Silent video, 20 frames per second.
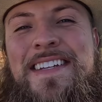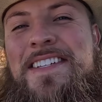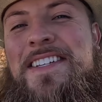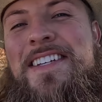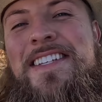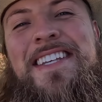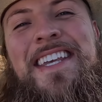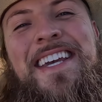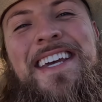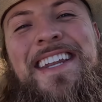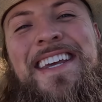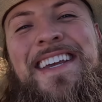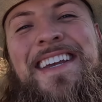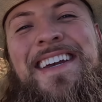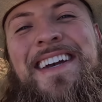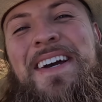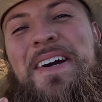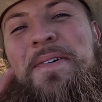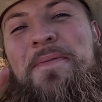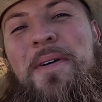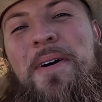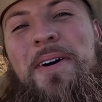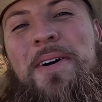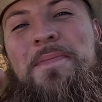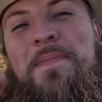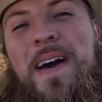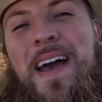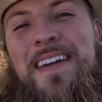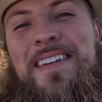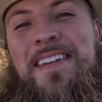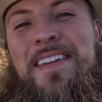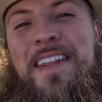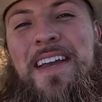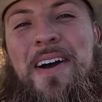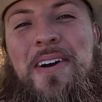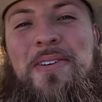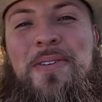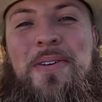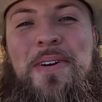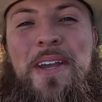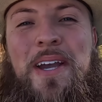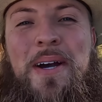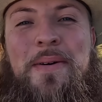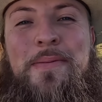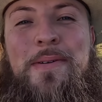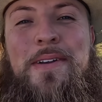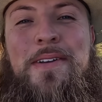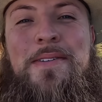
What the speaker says: Just kidding. Welcome back to the Outdoor Cowboy